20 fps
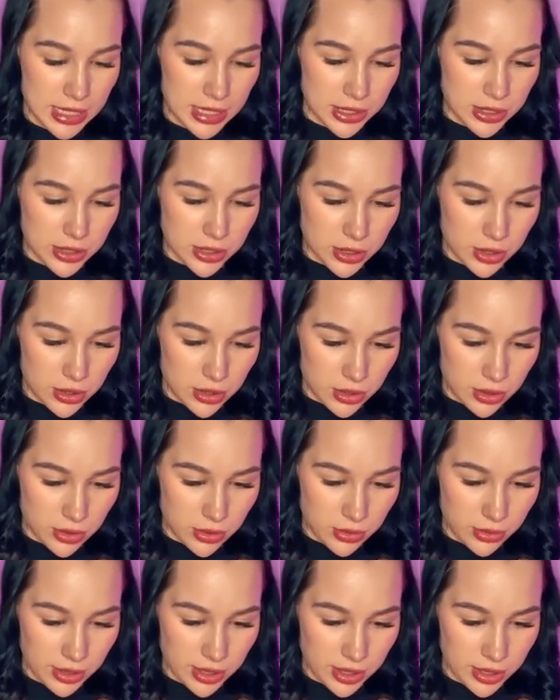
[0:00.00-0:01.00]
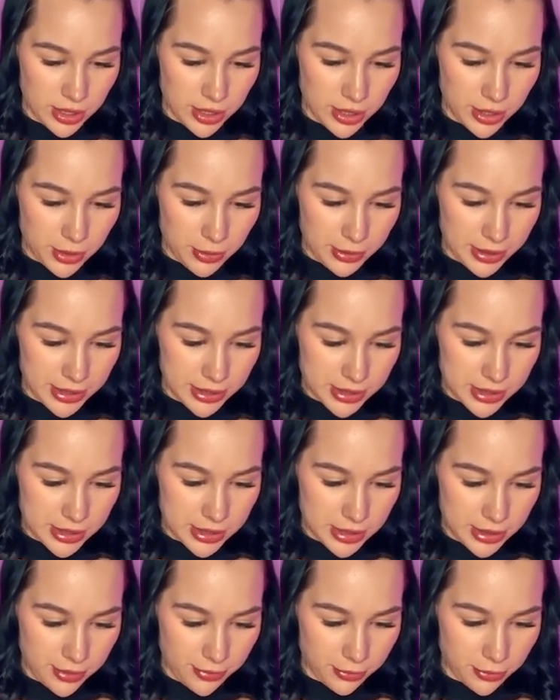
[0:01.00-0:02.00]
So here we can
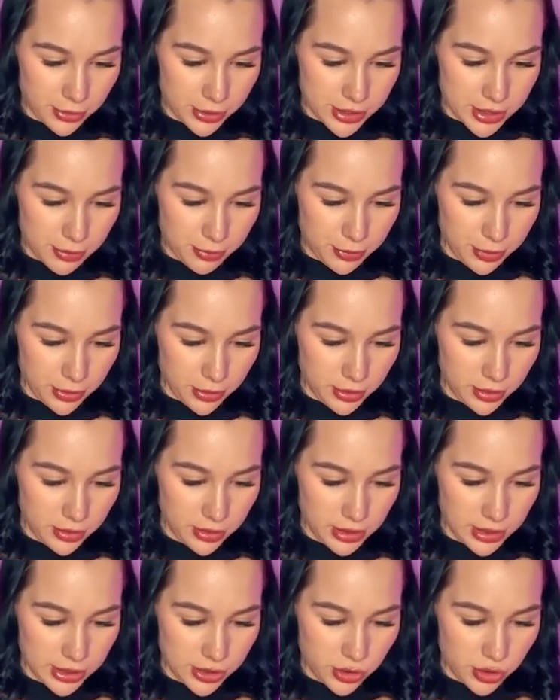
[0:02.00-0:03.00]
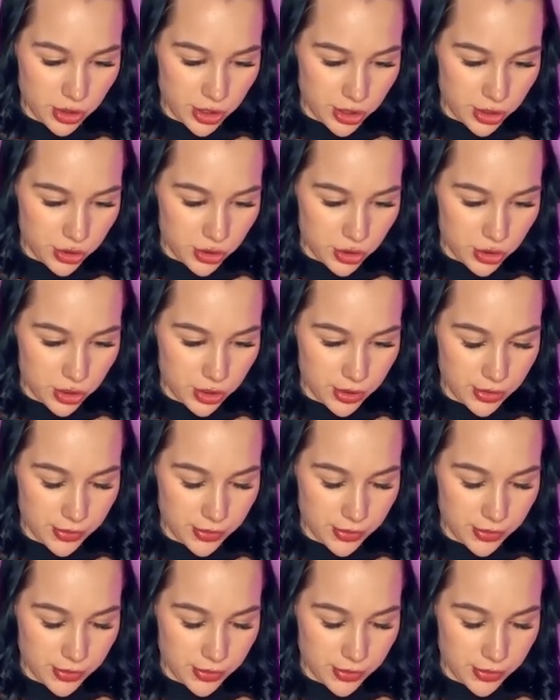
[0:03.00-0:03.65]
see, for example, let's change